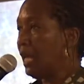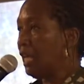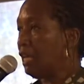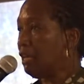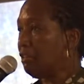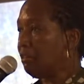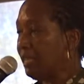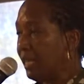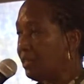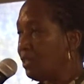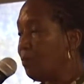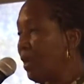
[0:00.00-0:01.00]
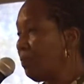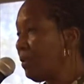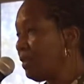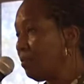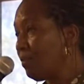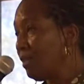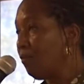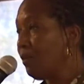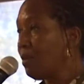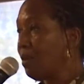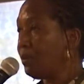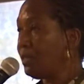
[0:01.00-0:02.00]
Uh, yes, there might be some
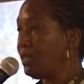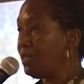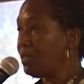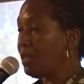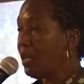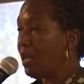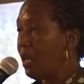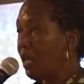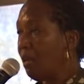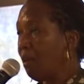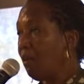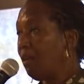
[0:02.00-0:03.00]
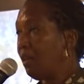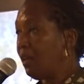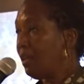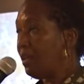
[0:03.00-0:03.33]
difficulties uh,